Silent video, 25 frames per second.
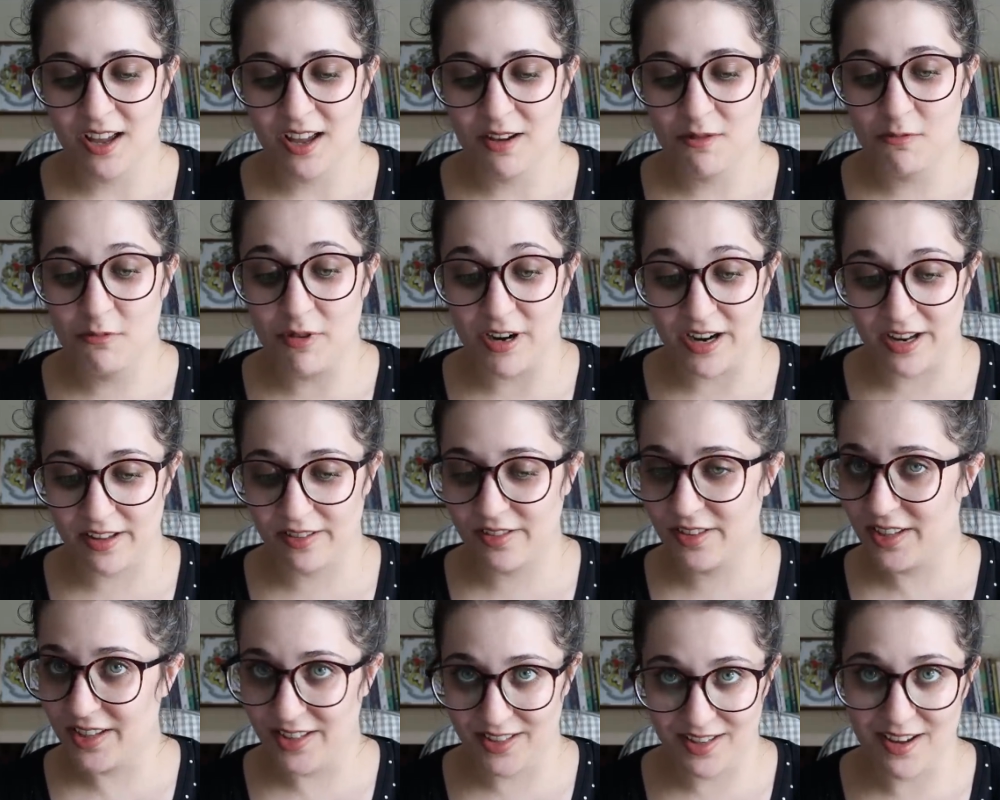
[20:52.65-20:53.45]

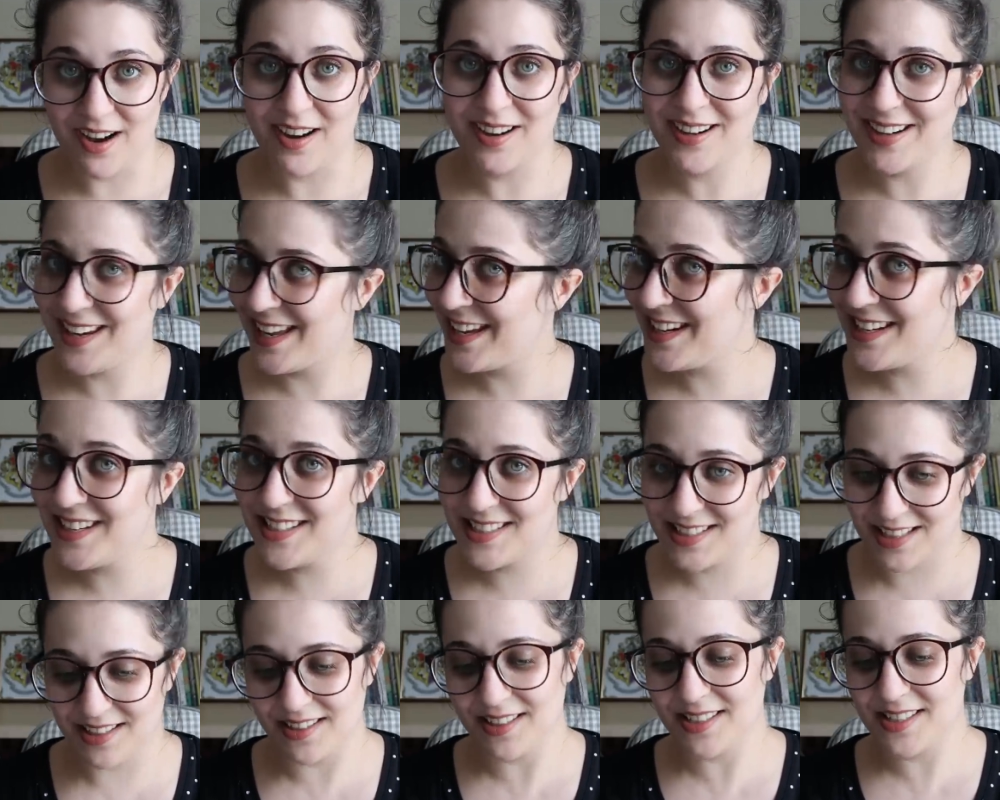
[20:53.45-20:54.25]
with young
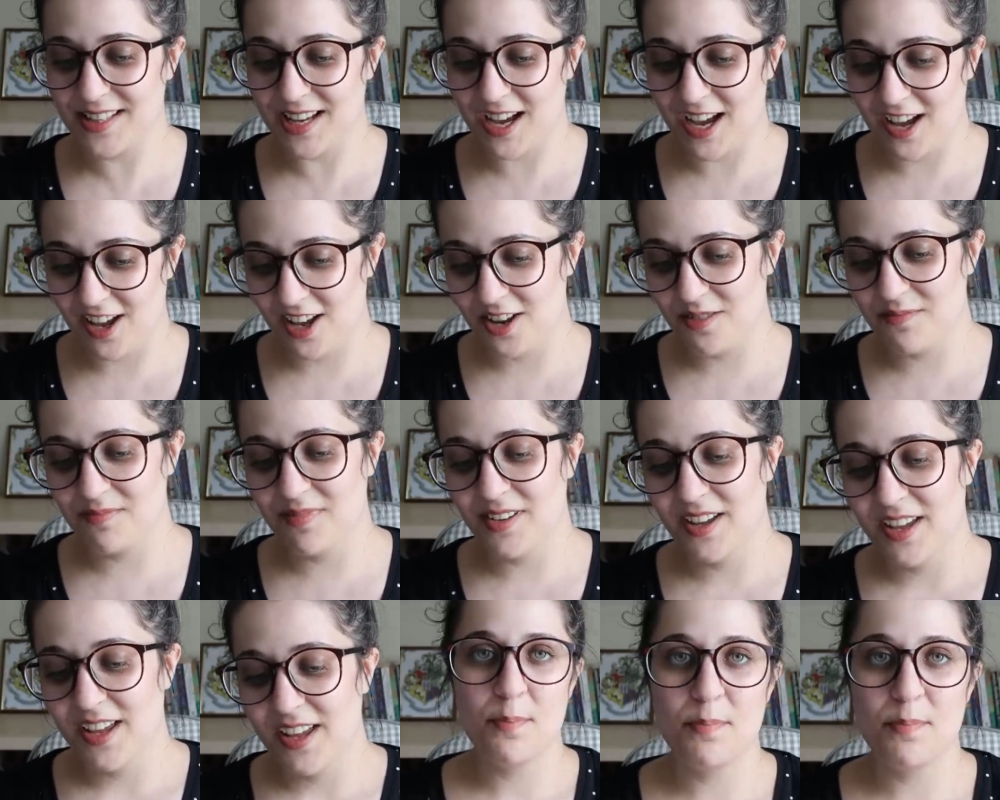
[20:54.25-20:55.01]
ladies at the time,